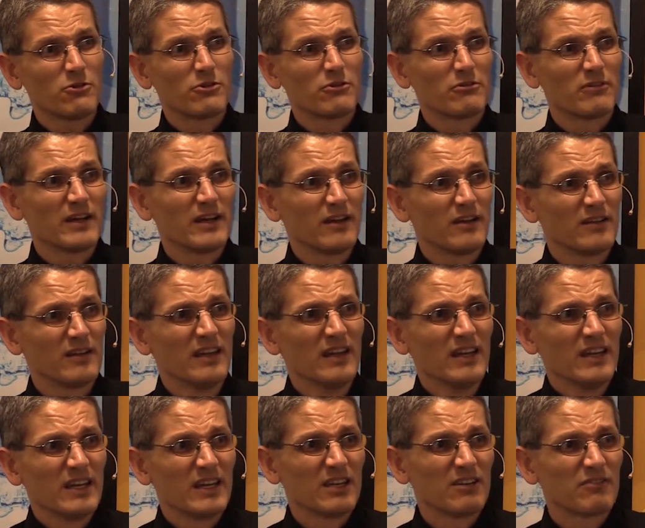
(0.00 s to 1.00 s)
around,
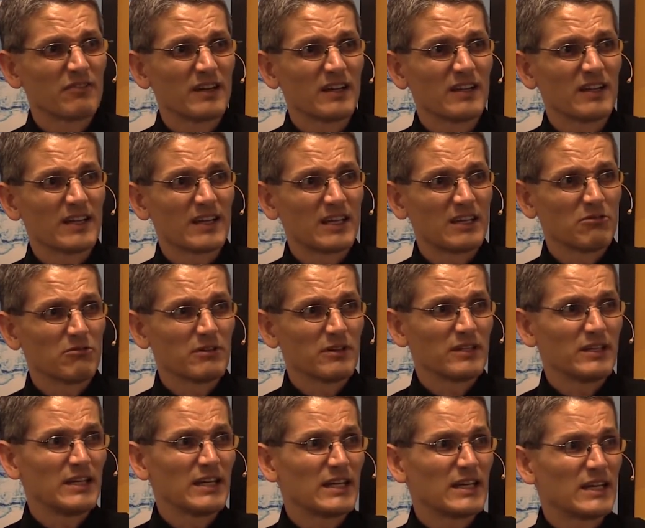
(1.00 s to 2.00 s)
he felt like he
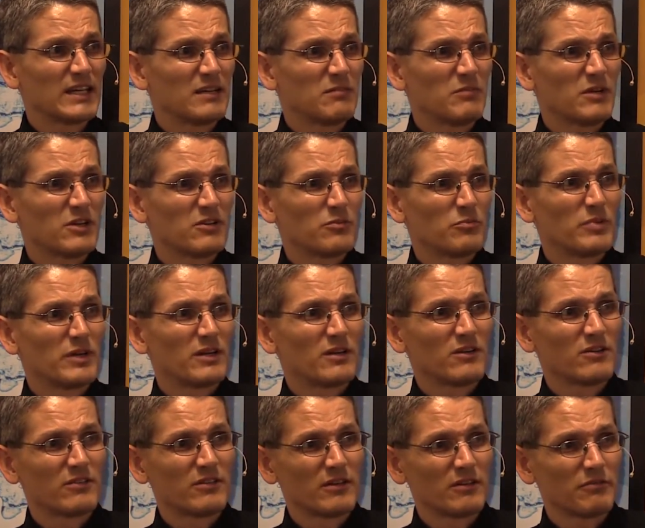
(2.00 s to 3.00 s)
really had much better
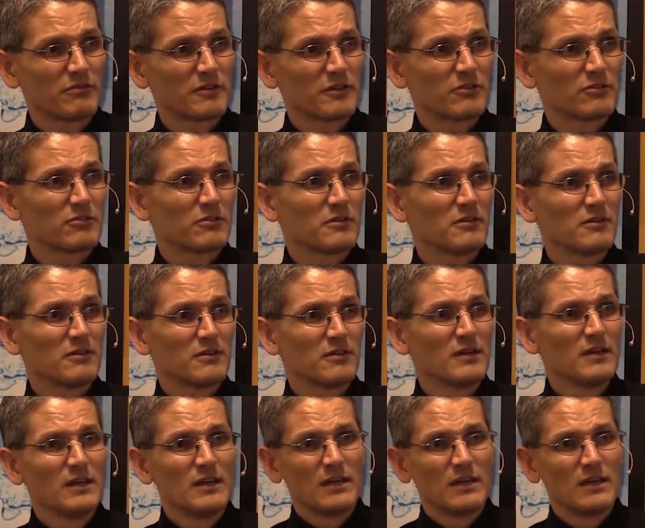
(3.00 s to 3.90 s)
self-control.